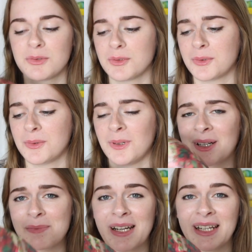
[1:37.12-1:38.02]
was all
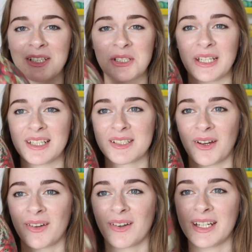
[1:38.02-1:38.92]
I managed to get done.